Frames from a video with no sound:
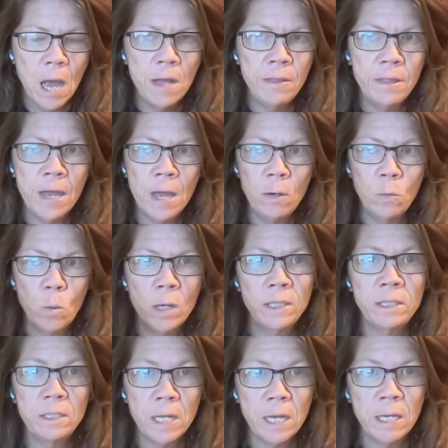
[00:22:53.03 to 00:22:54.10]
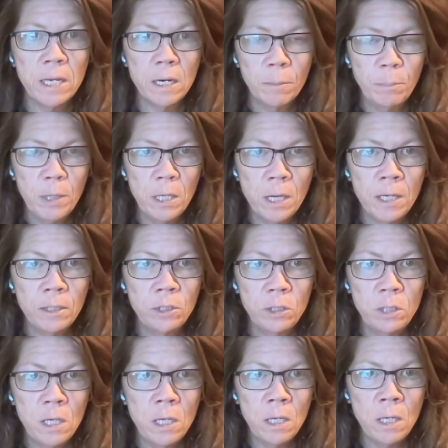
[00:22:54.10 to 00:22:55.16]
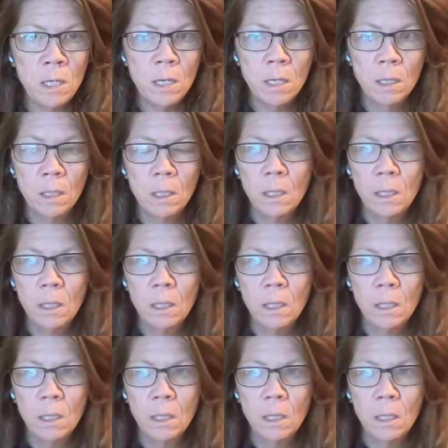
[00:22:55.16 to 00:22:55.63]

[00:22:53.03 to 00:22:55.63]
And then once they get a PhD,